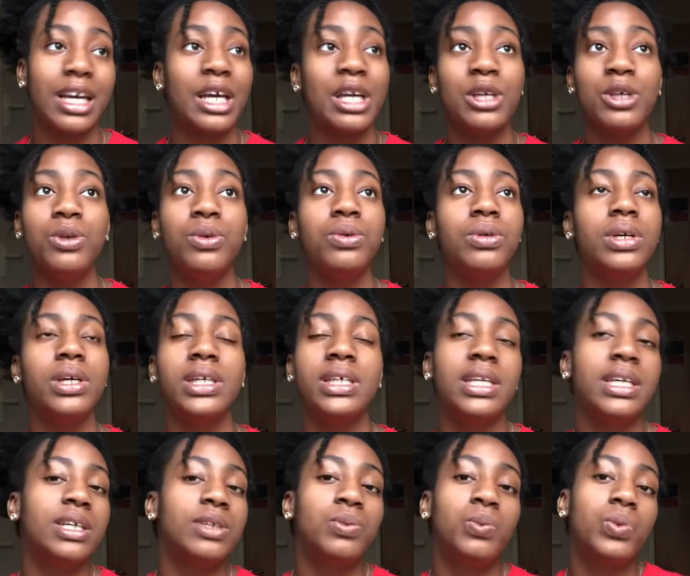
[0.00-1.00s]

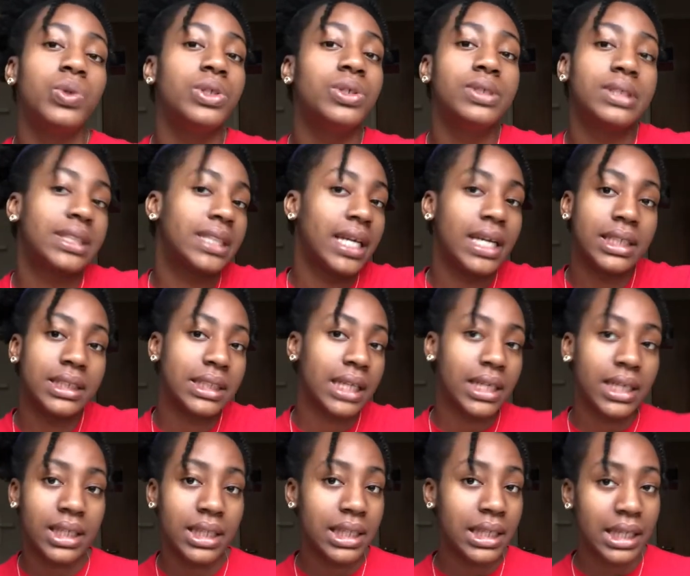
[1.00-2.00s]
it wouldn't change
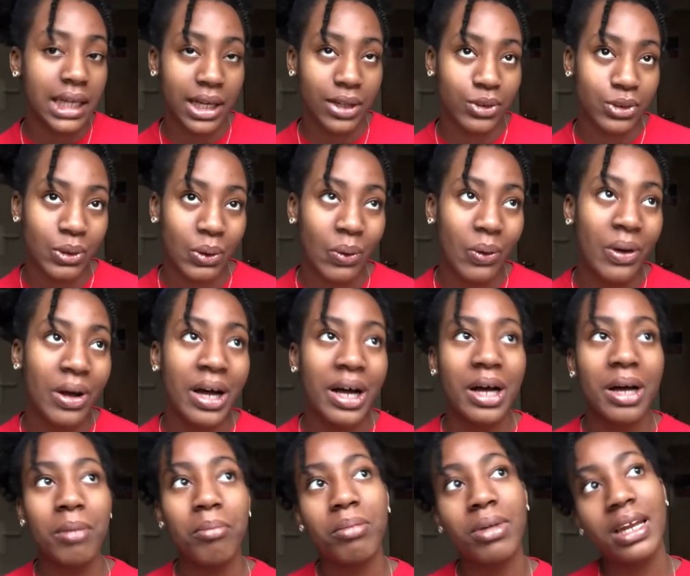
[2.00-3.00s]
anything at all.
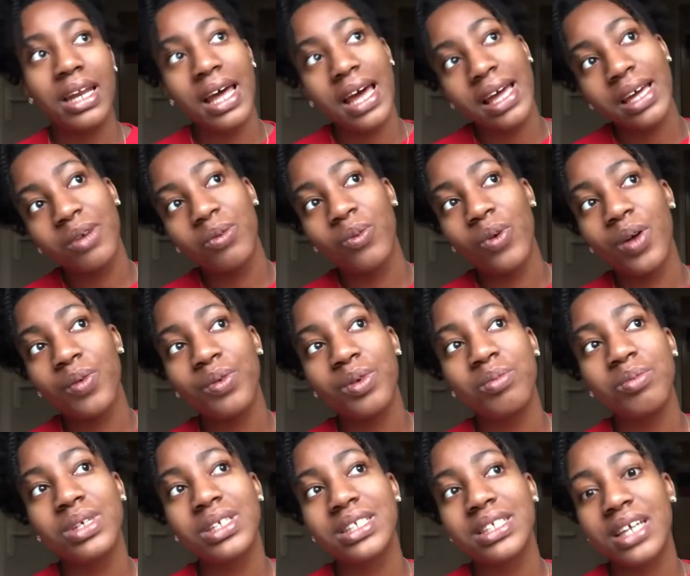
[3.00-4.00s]
But like when we
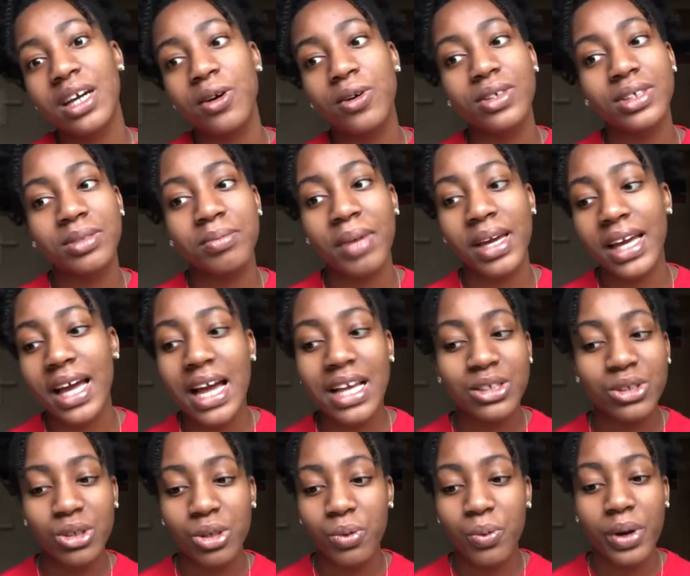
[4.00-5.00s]
meet Eros, my guy's
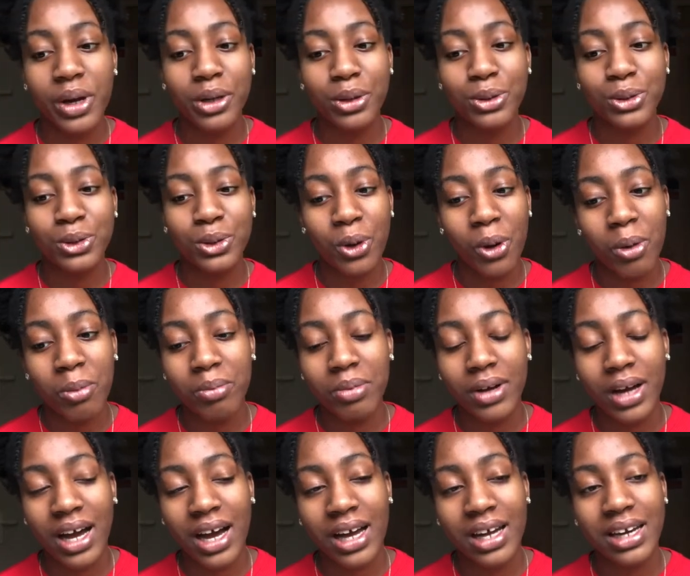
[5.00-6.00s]
not wearing a top,
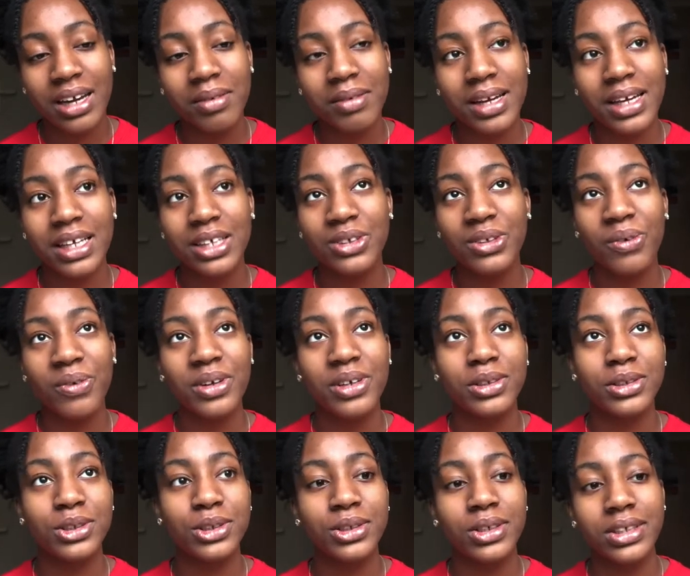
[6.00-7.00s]
and I'm like, he's not wearing a
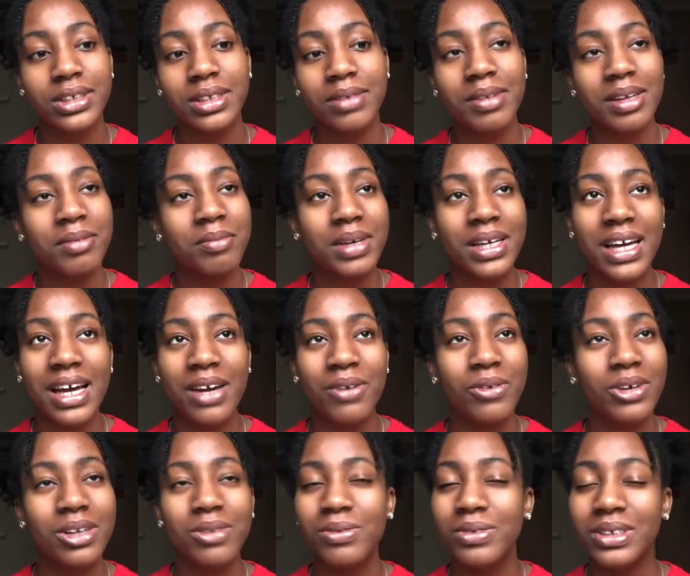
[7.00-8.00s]
shirt. I'm like, my guy,
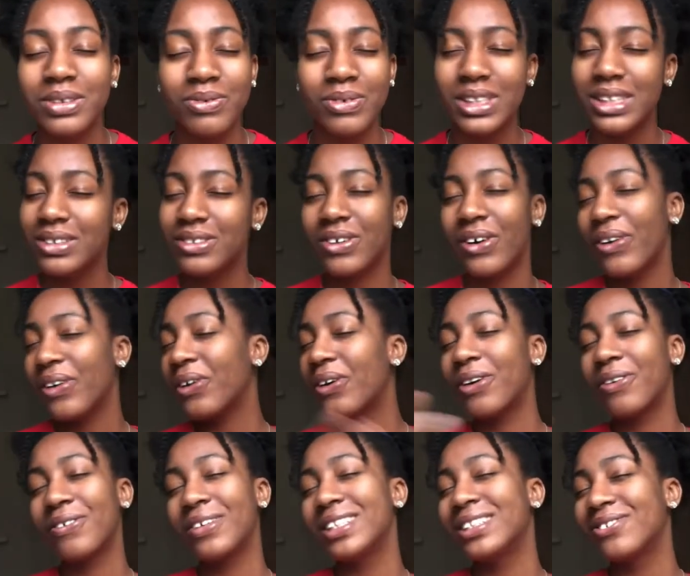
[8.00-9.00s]
what's going
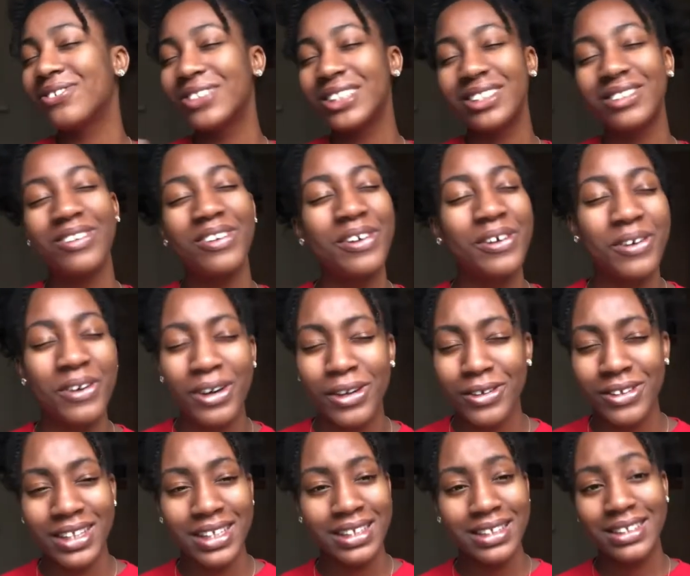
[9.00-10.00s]
on? What's going on? You
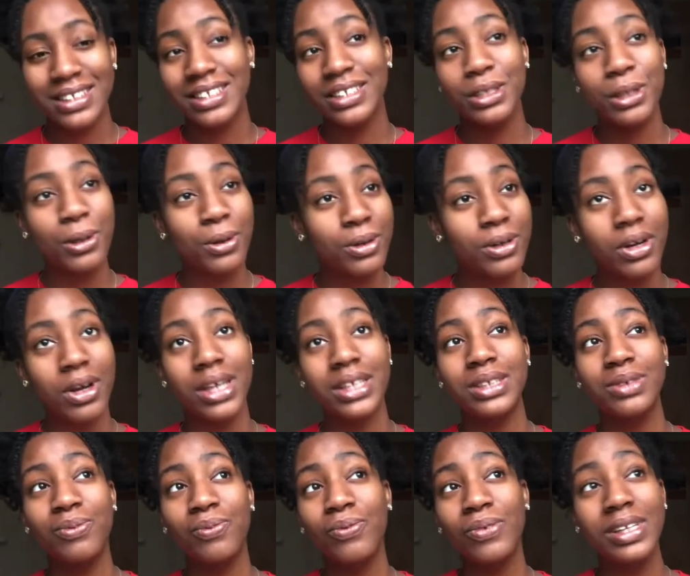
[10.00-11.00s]
think this is a look? Because
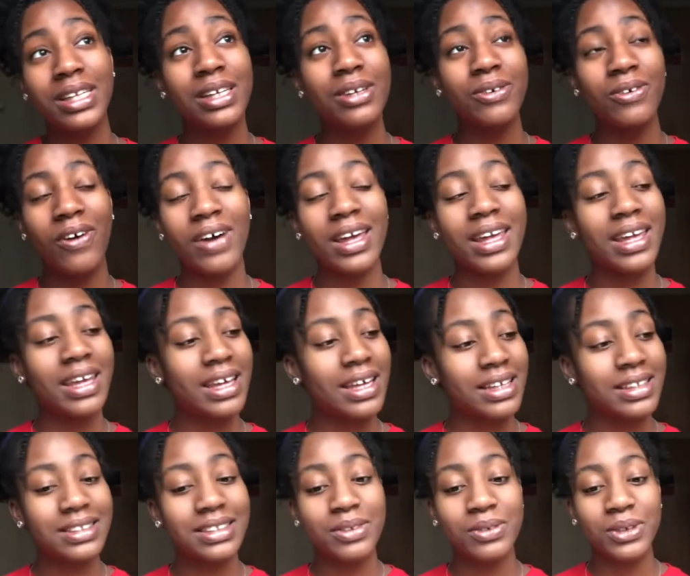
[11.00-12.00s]
it's really not
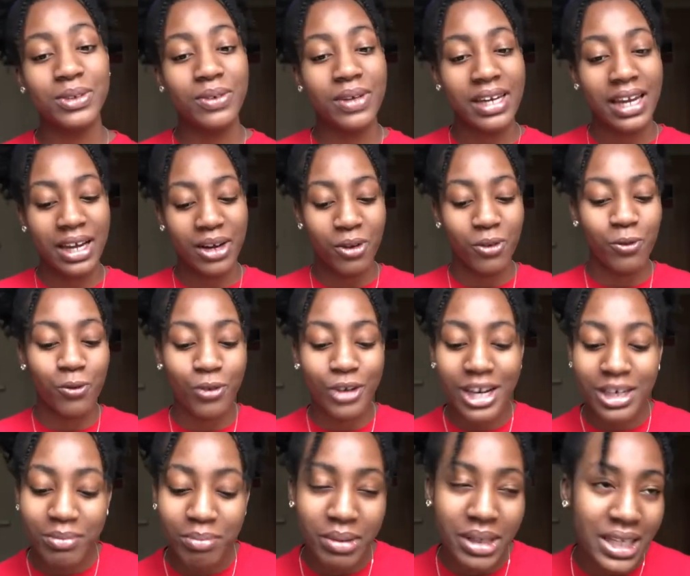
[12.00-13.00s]
it. He was wearing like a
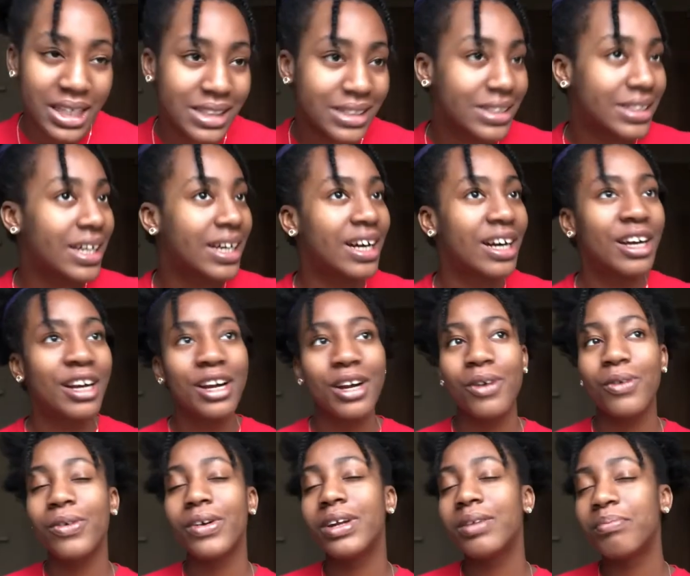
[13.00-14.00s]
red blazer,
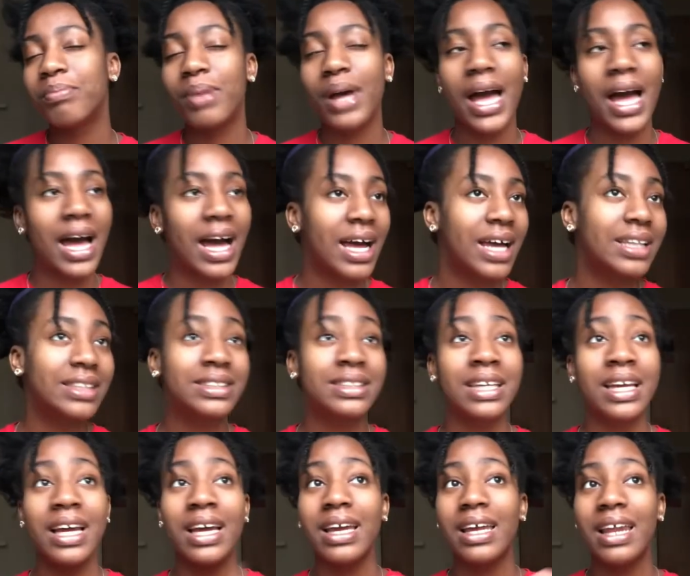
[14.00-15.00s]
red pants,
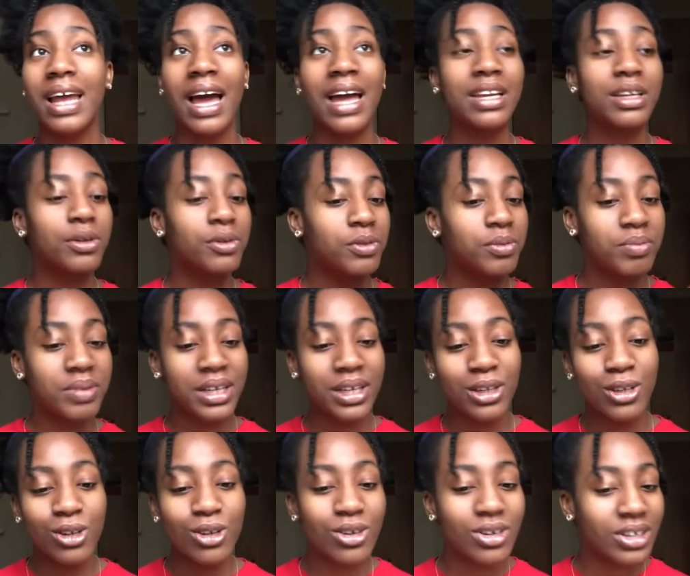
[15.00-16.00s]
and it would be a
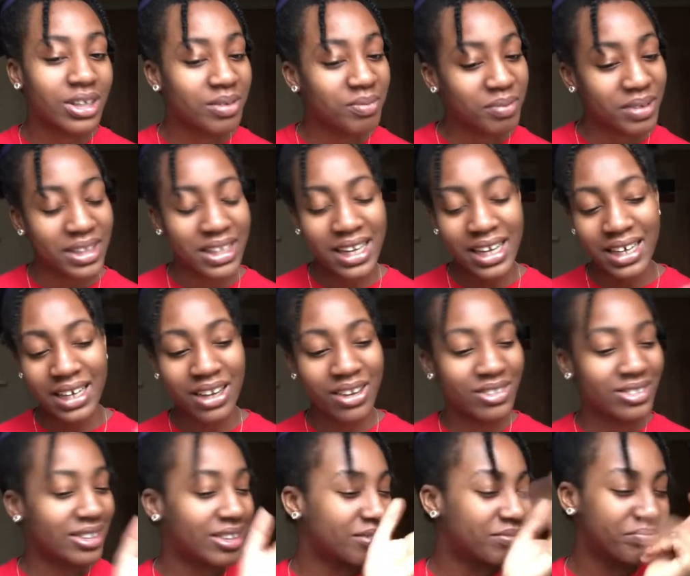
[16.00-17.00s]
look, but like I
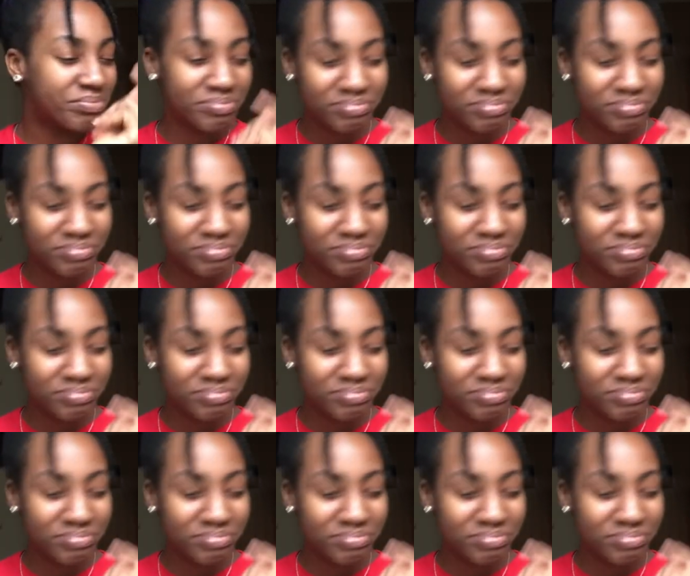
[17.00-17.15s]
was like,